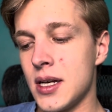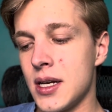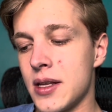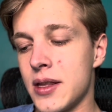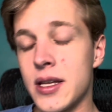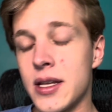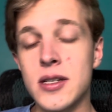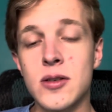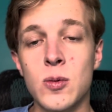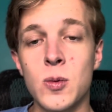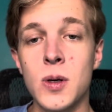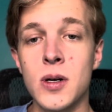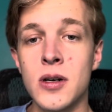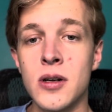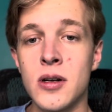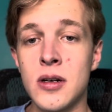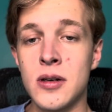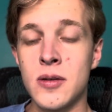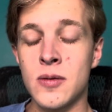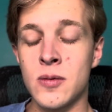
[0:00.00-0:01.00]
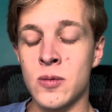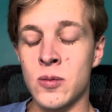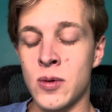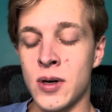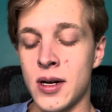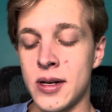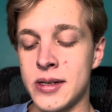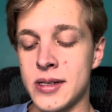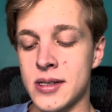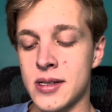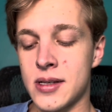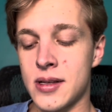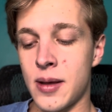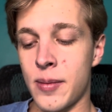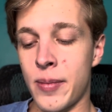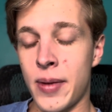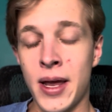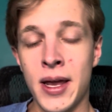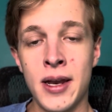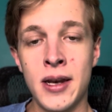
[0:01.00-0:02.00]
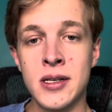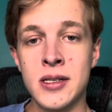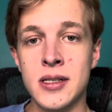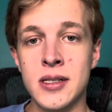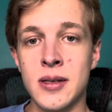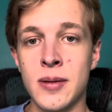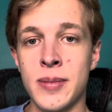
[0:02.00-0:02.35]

This world wants the men to